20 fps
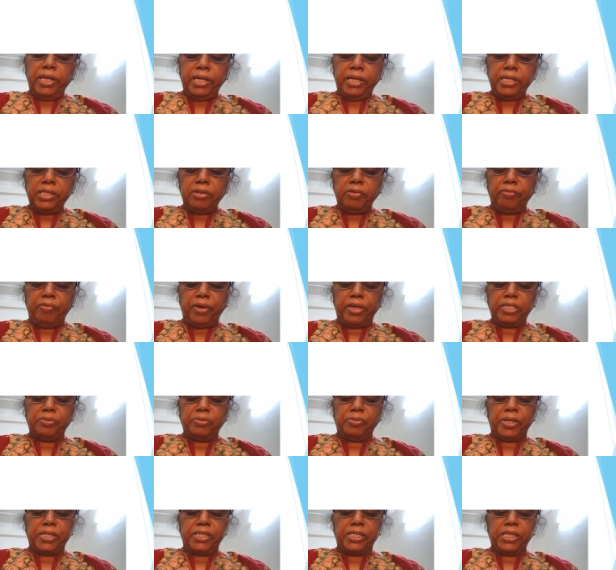is a face
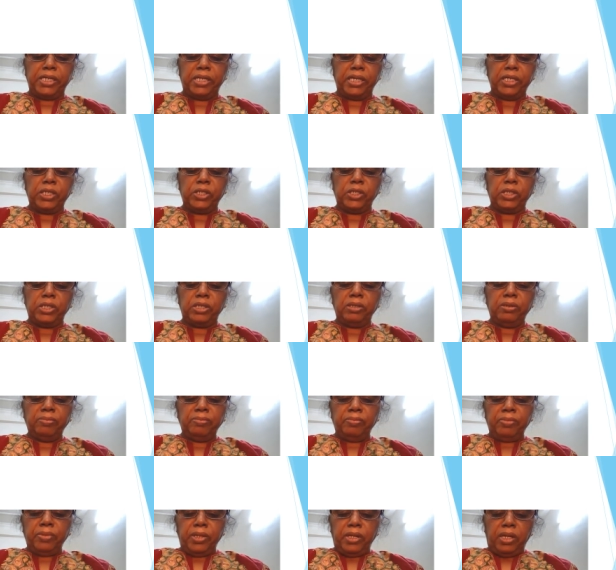presentation,
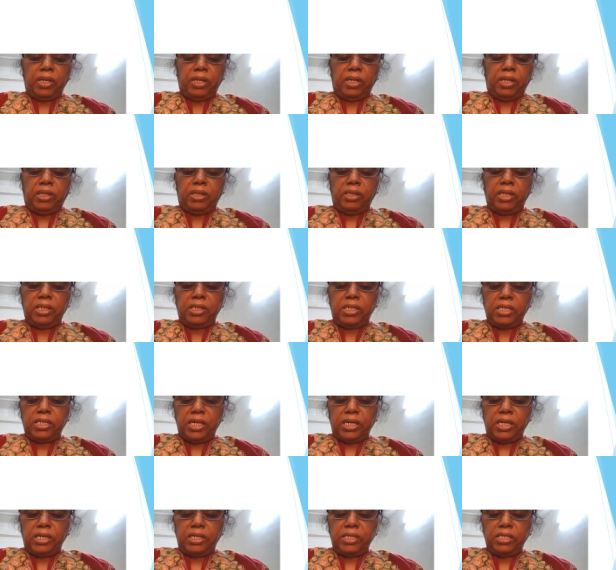it
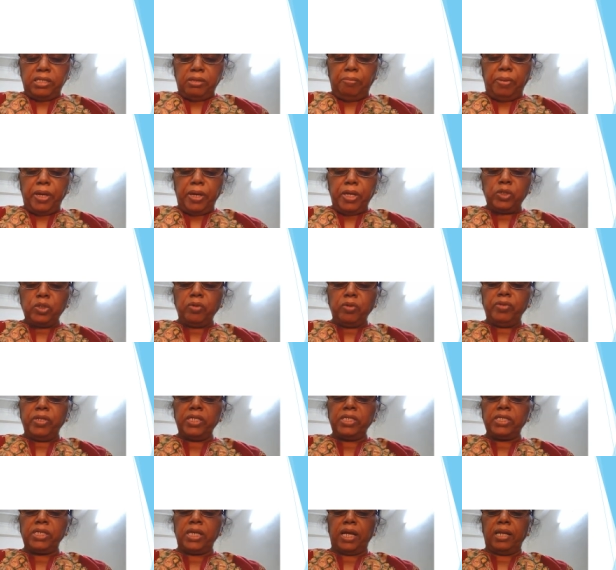is the base of the
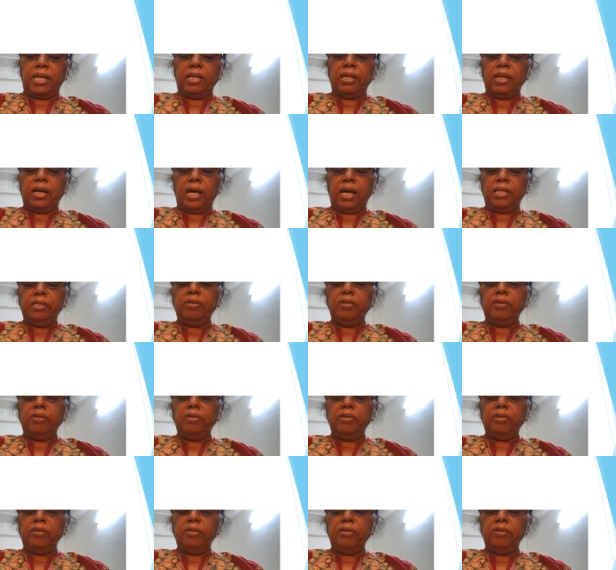skull and the